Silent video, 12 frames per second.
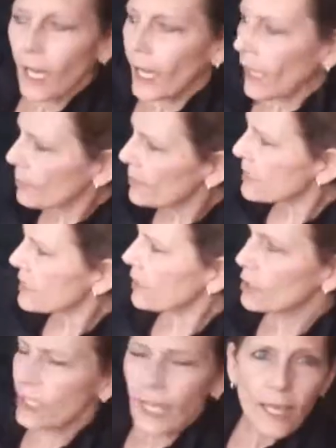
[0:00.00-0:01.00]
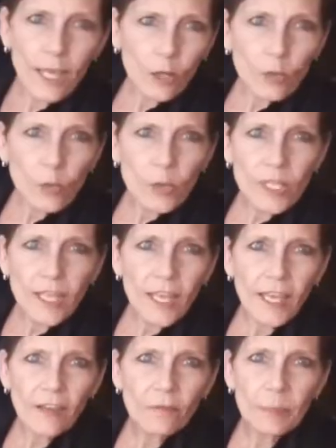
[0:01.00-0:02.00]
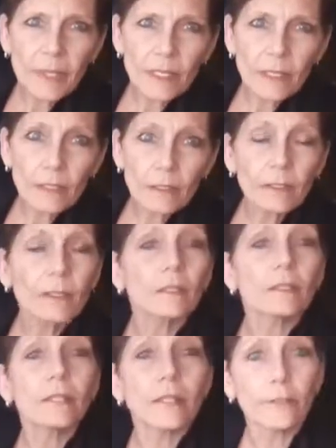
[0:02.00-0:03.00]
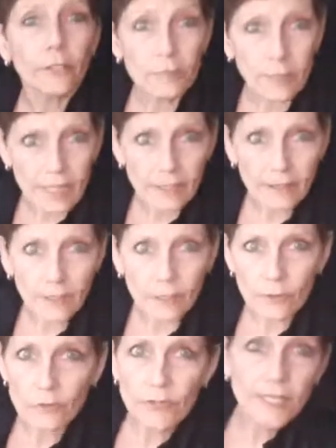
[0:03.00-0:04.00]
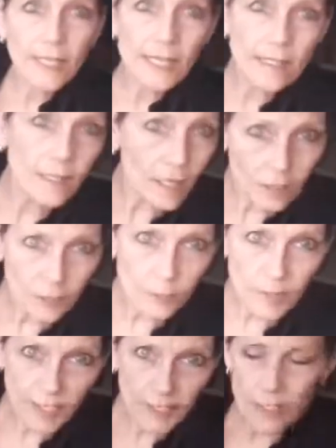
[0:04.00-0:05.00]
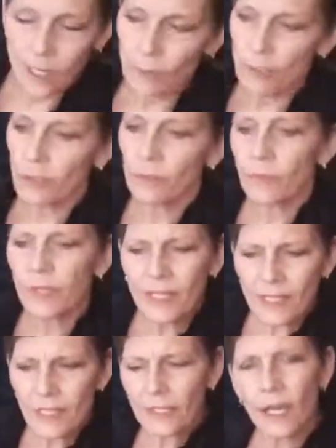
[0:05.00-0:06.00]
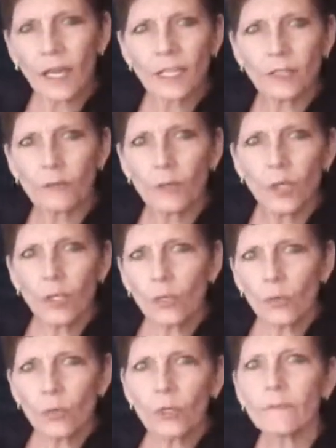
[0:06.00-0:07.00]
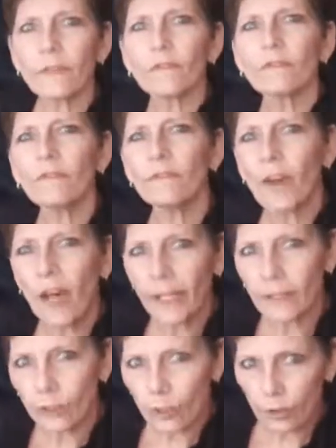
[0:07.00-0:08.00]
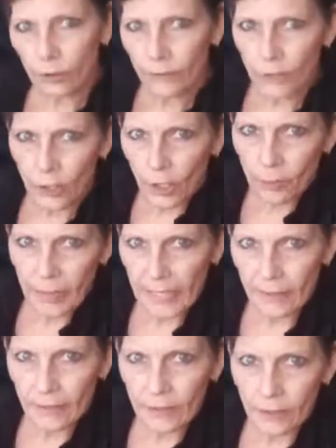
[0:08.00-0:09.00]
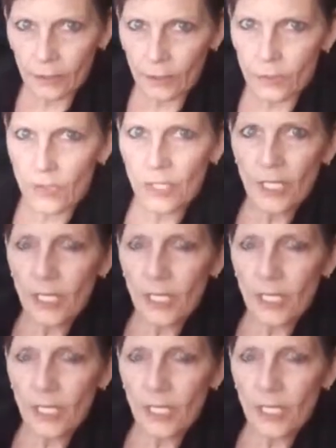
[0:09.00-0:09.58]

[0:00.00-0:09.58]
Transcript: Up until now, we have been layering paint colors. Today's not going to be exception, but this is kind of one of our final overall paint colors.